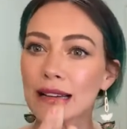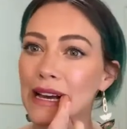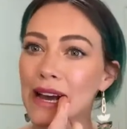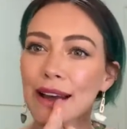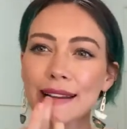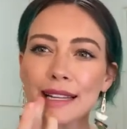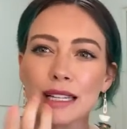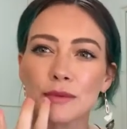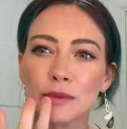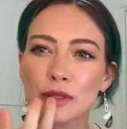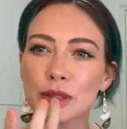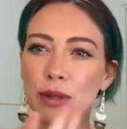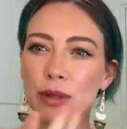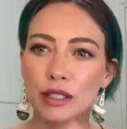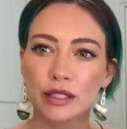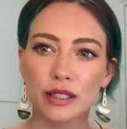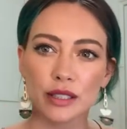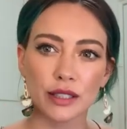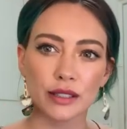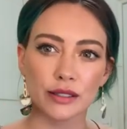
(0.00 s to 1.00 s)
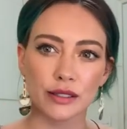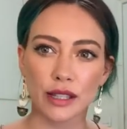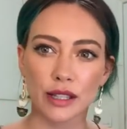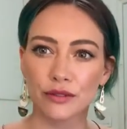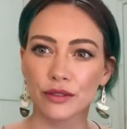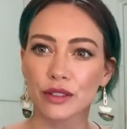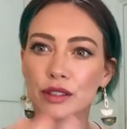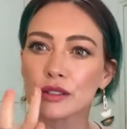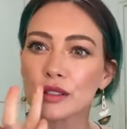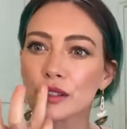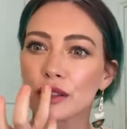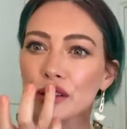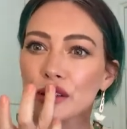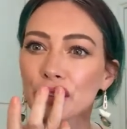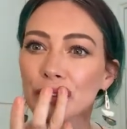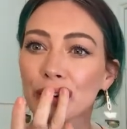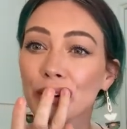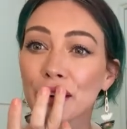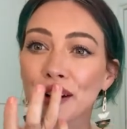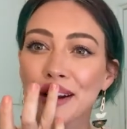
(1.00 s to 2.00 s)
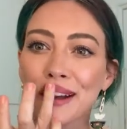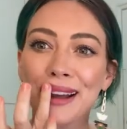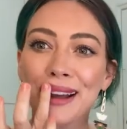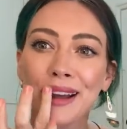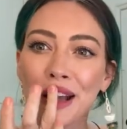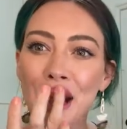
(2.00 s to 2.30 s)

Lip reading: I keep smudging because that feels a little dark.